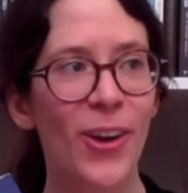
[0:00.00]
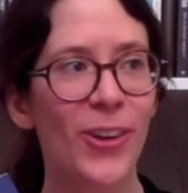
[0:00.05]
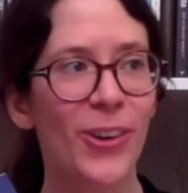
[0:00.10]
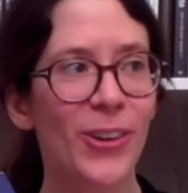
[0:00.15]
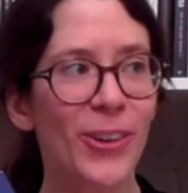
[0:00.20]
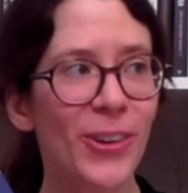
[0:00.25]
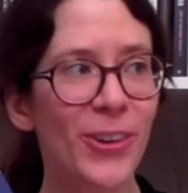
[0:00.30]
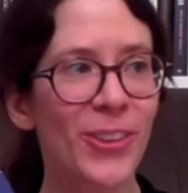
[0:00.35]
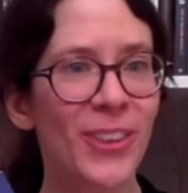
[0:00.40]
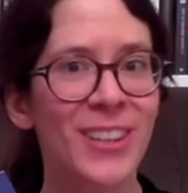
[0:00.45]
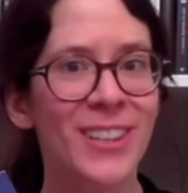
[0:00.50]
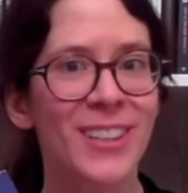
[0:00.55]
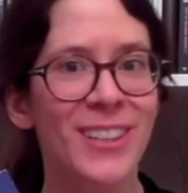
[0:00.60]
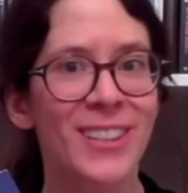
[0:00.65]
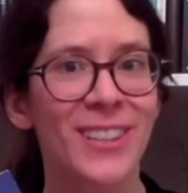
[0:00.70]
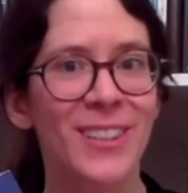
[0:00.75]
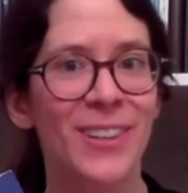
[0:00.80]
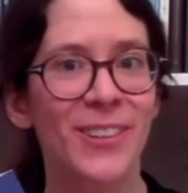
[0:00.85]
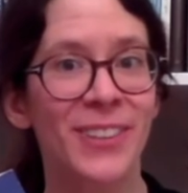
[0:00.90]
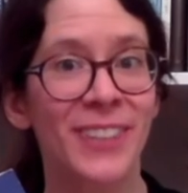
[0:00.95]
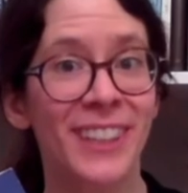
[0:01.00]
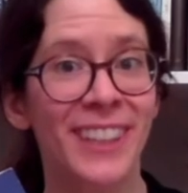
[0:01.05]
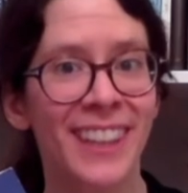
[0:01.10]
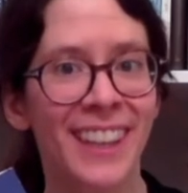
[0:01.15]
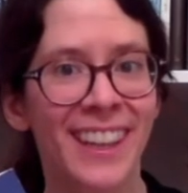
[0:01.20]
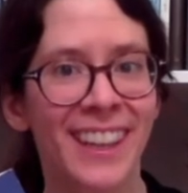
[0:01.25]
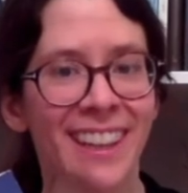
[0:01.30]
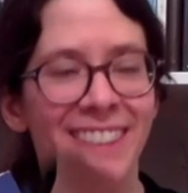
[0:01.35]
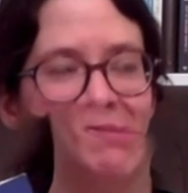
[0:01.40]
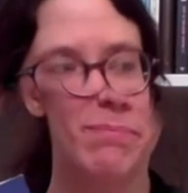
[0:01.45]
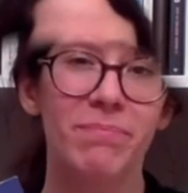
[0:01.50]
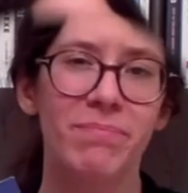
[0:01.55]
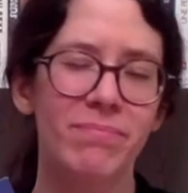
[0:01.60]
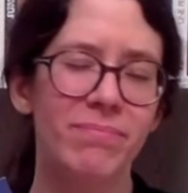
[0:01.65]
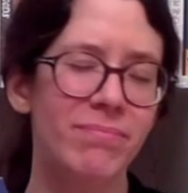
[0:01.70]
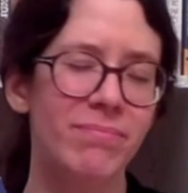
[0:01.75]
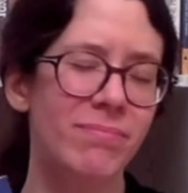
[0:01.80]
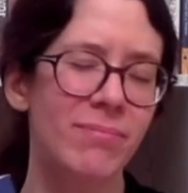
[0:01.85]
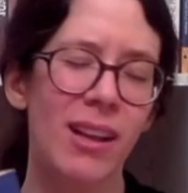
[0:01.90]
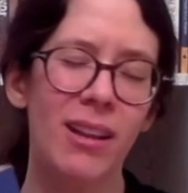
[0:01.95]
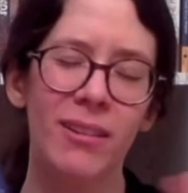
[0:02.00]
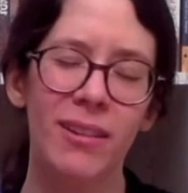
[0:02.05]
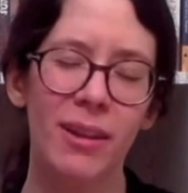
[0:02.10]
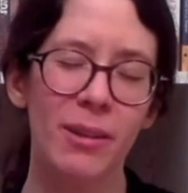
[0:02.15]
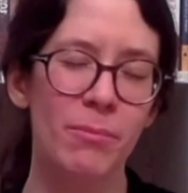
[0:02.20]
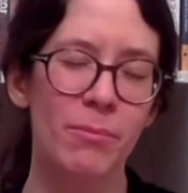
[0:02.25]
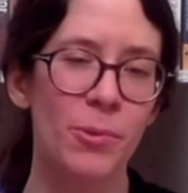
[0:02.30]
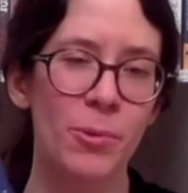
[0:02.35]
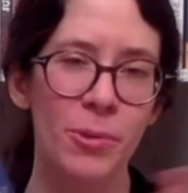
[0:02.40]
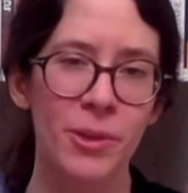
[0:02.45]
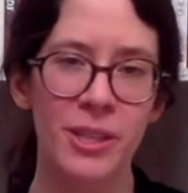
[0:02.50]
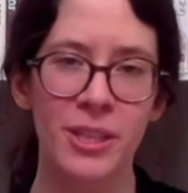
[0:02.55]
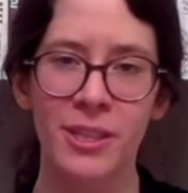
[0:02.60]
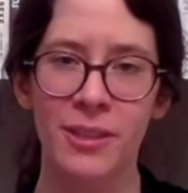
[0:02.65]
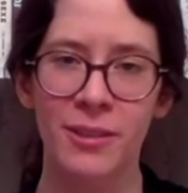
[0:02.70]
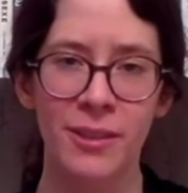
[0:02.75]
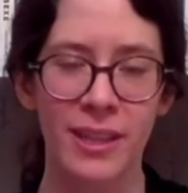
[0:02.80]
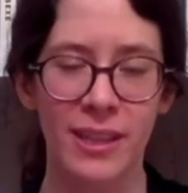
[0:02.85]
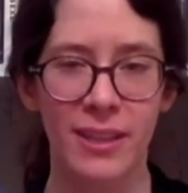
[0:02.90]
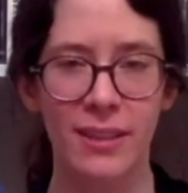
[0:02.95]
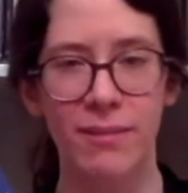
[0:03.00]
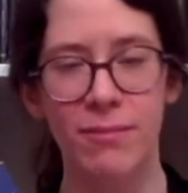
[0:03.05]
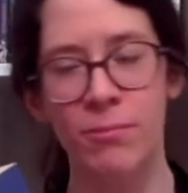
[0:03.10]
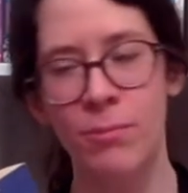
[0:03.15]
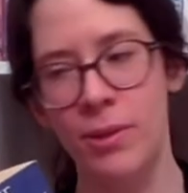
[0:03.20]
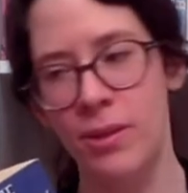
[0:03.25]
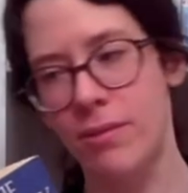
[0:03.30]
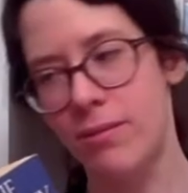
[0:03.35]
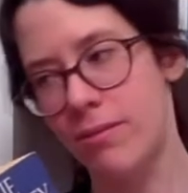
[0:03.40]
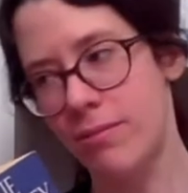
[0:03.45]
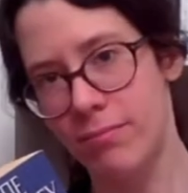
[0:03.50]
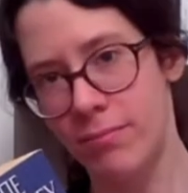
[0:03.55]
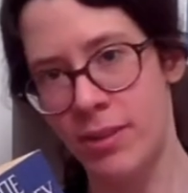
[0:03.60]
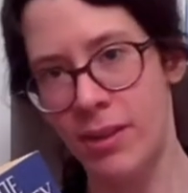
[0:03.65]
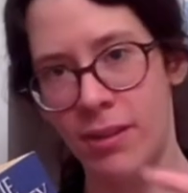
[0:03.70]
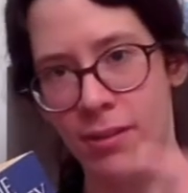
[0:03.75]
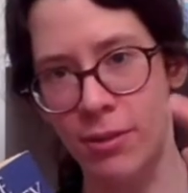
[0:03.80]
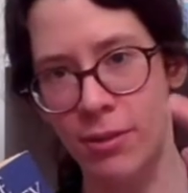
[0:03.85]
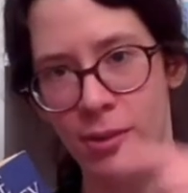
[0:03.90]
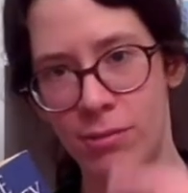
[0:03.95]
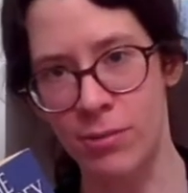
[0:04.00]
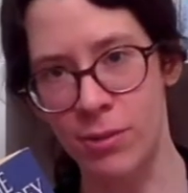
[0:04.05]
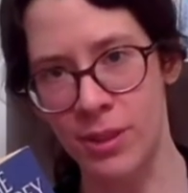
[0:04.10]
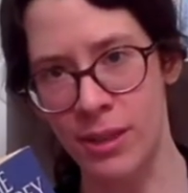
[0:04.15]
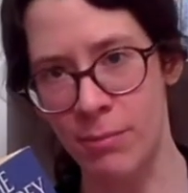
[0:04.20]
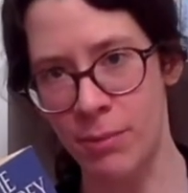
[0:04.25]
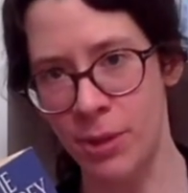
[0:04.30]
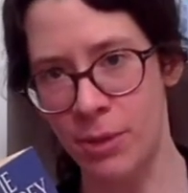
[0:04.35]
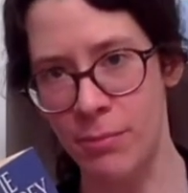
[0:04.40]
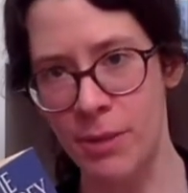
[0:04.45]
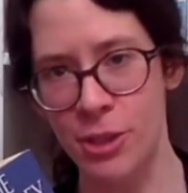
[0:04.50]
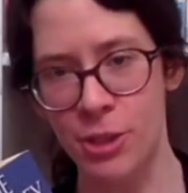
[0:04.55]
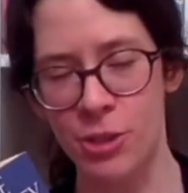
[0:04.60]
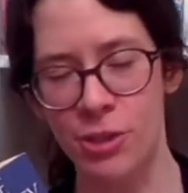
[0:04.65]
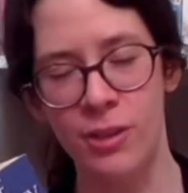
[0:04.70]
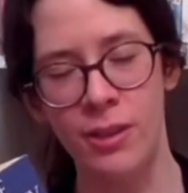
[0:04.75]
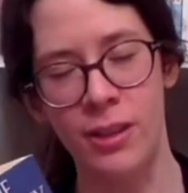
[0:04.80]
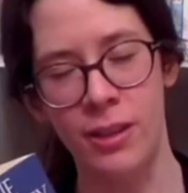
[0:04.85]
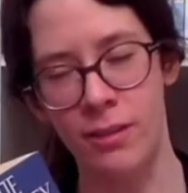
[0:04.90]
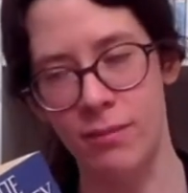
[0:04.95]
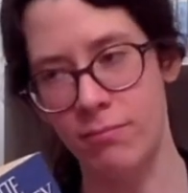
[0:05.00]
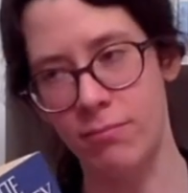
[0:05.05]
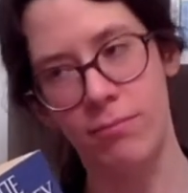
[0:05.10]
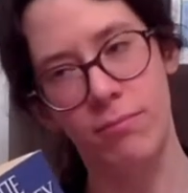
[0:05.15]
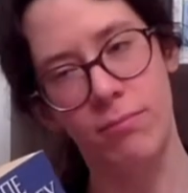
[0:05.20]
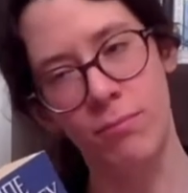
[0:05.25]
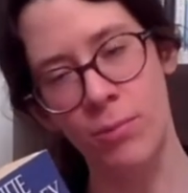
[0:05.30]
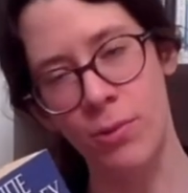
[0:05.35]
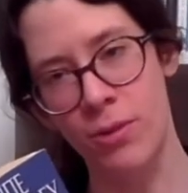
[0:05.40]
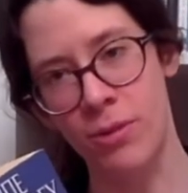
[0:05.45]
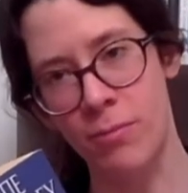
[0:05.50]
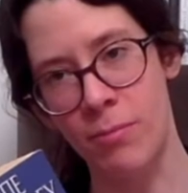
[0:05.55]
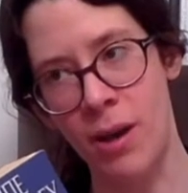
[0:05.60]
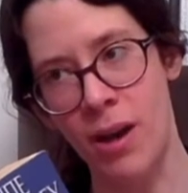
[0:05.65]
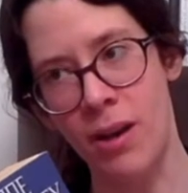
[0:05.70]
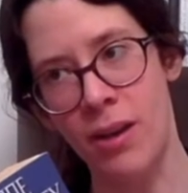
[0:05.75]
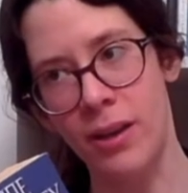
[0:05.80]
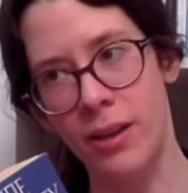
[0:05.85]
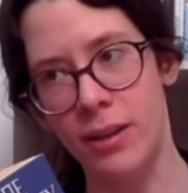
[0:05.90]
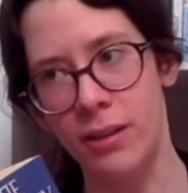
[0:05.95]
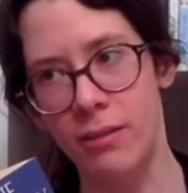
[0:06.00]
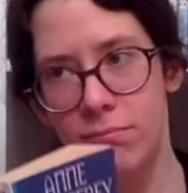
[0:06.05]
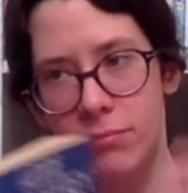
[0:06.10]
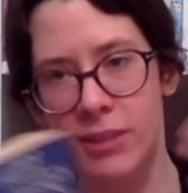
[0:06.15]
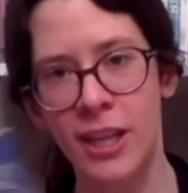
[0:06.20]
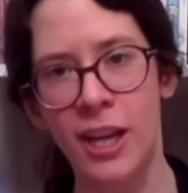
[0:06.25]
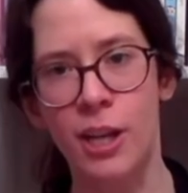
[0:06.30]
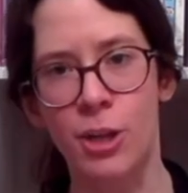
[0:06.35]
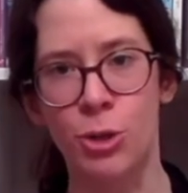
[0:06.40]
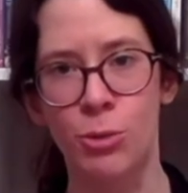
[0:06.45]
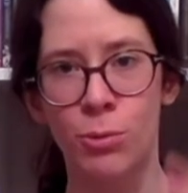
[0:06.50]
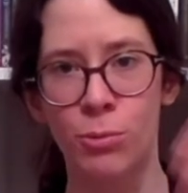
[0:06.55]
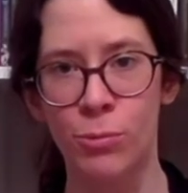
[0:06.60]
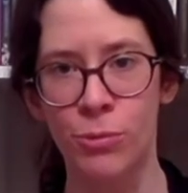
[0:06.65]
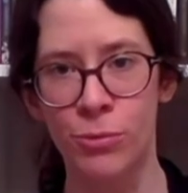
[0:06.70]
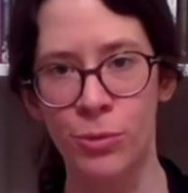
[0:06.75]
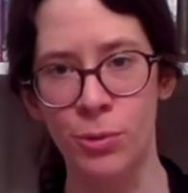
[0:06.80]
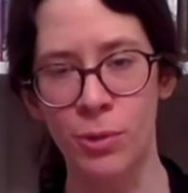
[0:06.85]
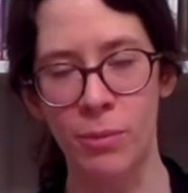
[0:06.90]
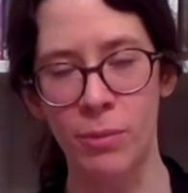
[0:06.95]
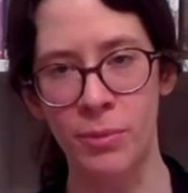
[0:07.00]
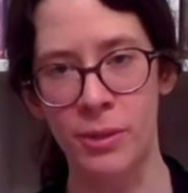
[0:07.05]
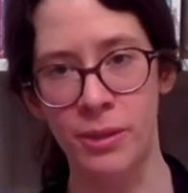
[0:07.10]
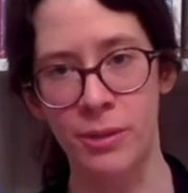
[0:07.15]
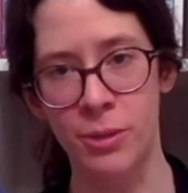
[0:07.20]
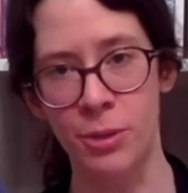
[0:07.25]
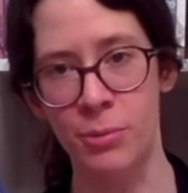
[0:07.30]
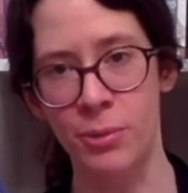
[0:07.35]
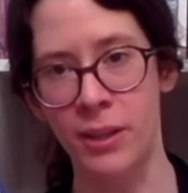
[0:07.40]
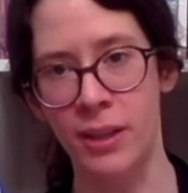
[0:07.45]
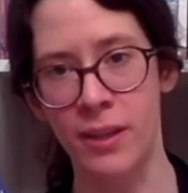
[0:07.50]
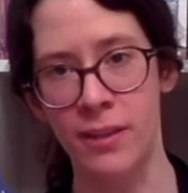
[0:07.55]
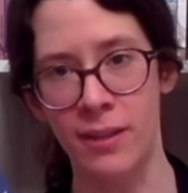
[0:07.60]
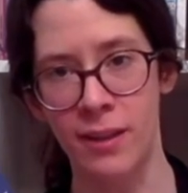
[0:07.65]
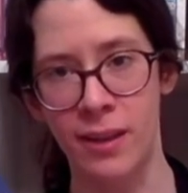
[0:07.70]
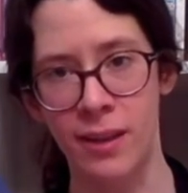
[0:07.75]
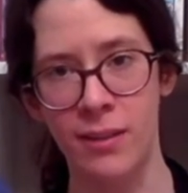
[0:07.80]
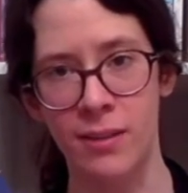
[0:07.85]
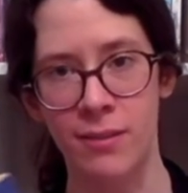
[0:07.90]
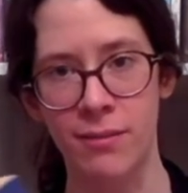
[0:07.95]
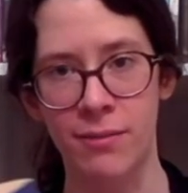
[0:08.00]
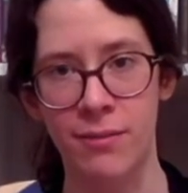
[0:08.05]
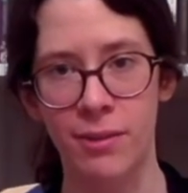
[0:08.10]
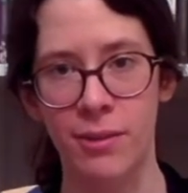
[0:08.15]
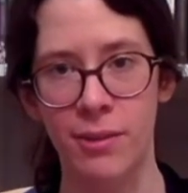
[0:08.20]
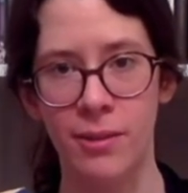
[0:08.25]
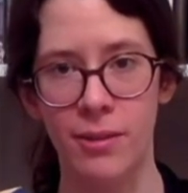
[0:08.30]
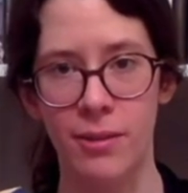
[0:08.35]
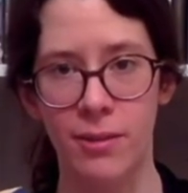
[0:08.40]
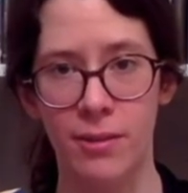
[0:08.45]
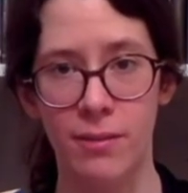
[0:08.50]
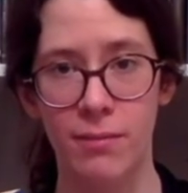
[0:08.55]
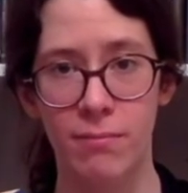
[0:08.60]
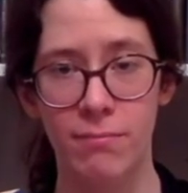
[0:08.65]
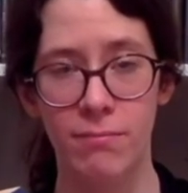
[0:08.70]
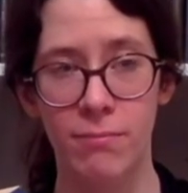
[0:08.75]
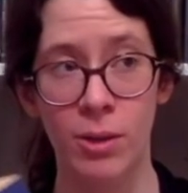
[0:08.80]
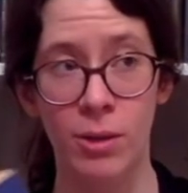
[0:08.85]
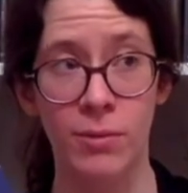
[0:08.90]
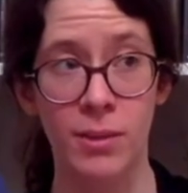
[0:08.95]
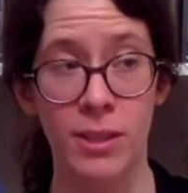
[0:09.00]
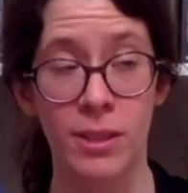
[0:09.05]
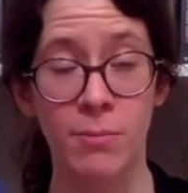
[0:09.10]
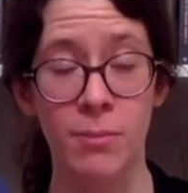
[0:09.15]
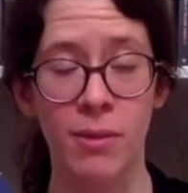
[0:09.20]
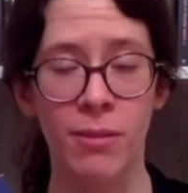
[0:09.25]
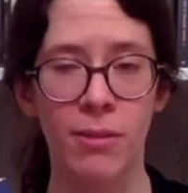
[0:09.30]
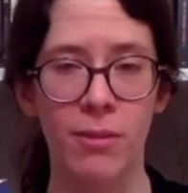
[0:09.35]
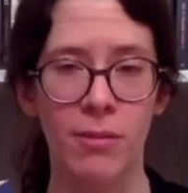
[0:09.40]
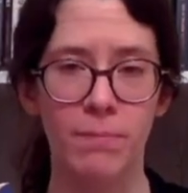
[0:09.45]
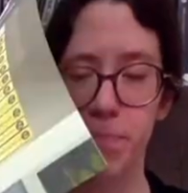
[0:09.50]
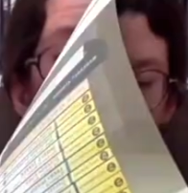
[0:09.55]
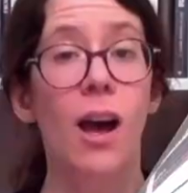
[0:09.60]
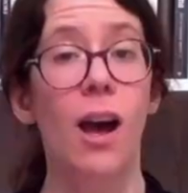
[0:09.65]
Oh, this is so neat! I'll get more into it with the other novels I'm going to mention and with my casual review I'll be doing at the end of, uh, well, this month.